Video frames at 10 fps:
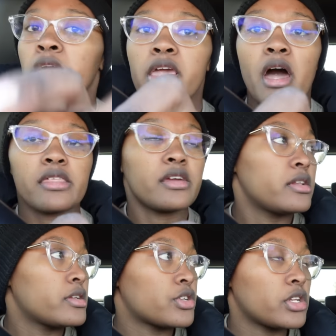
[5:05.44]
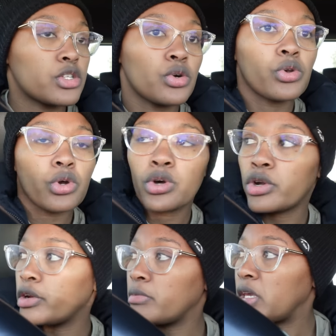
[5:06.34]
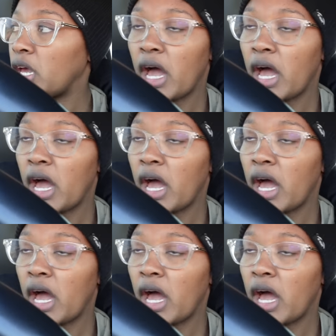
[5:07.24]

Yeah, they literally don't look good on me.